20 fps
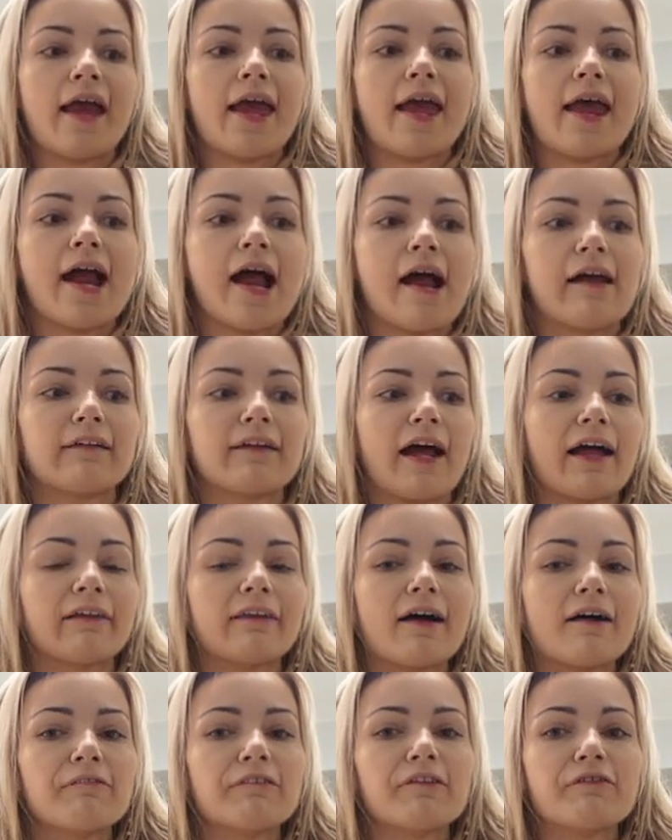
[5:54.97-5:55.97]
And I
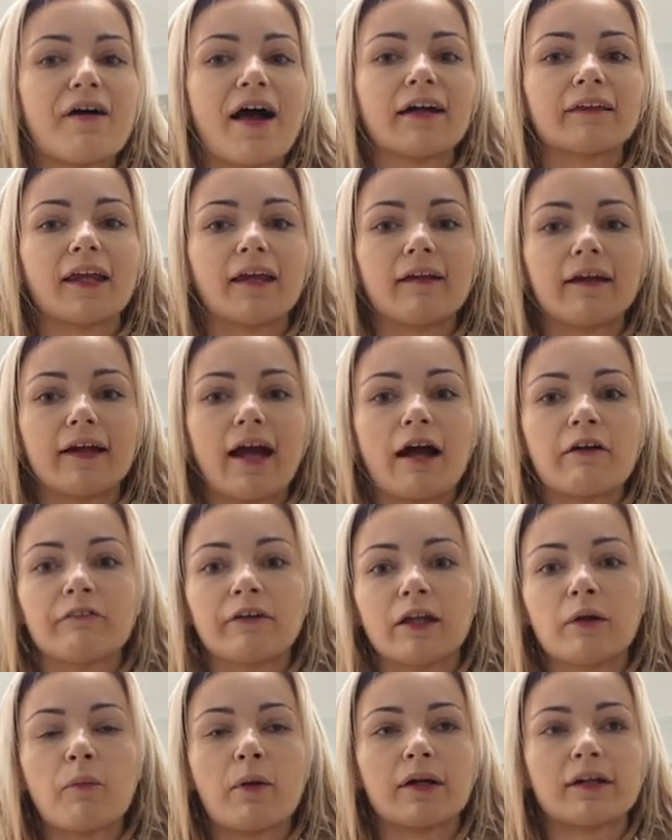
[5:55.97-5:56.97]
love the fact that like I
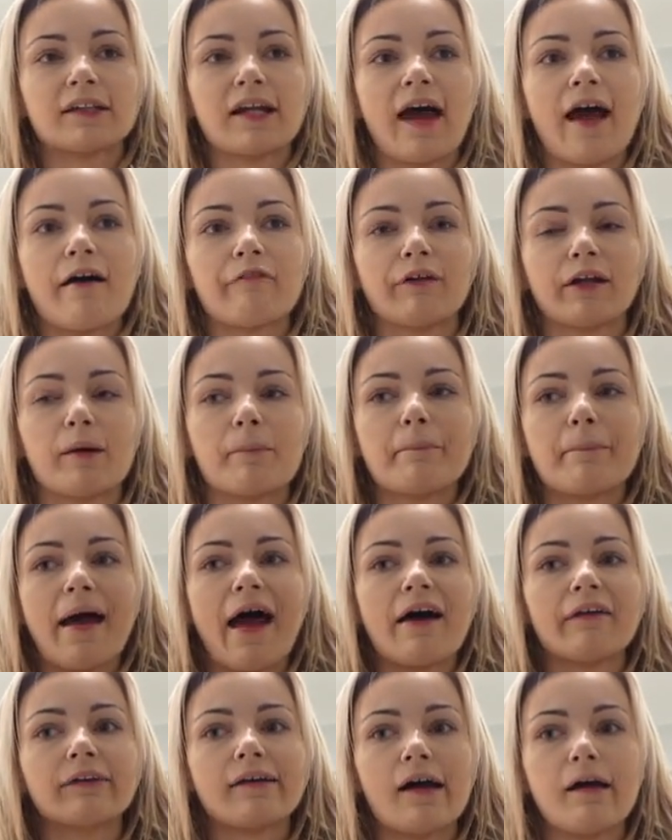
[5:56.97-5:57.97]
really wanted to have like a
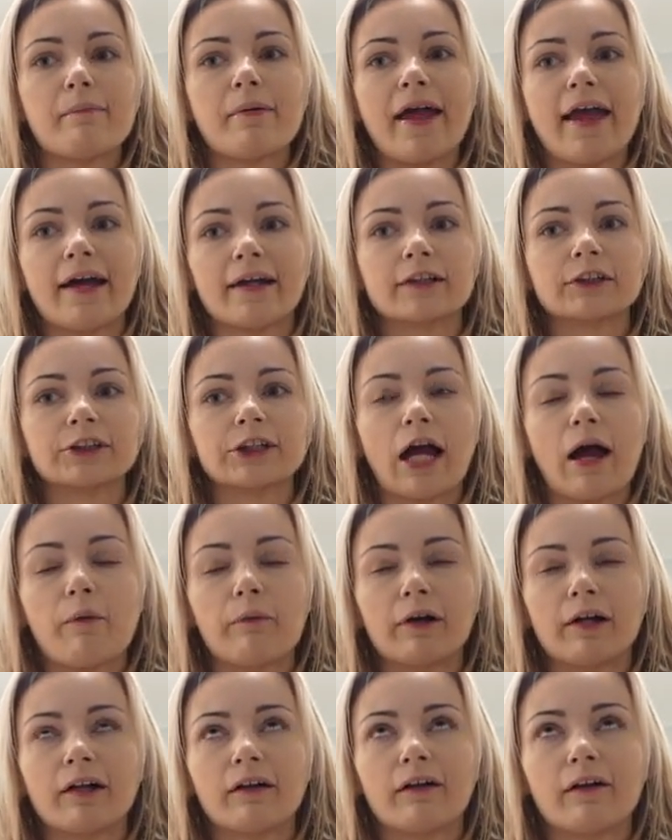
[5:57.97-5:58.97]
bathtub and a
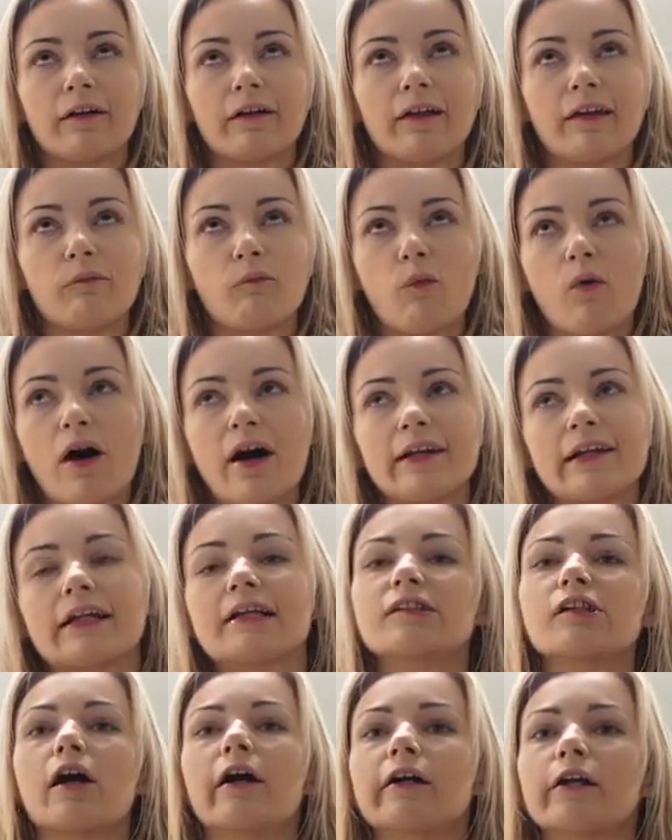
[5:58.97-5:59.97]
shower in one.
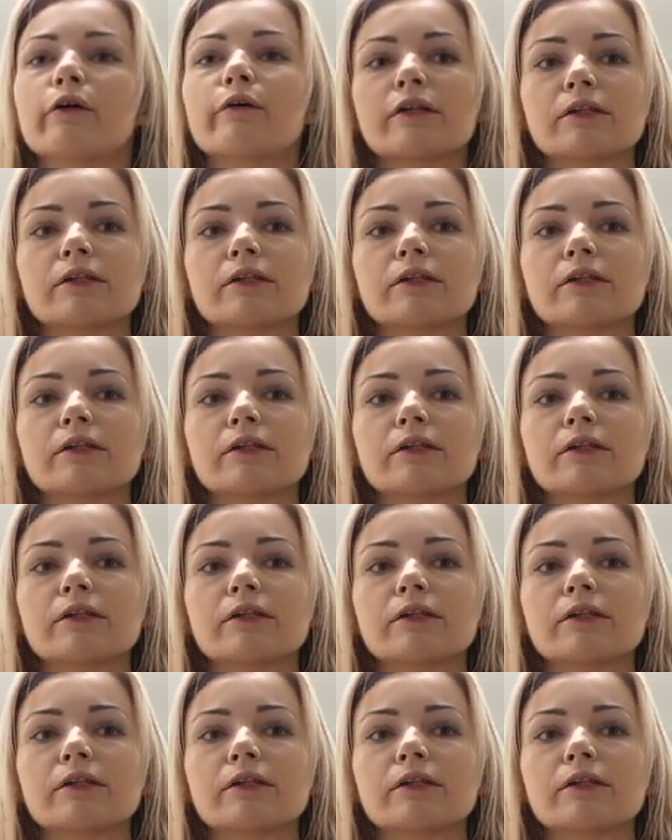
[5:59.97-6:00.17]
It's hard to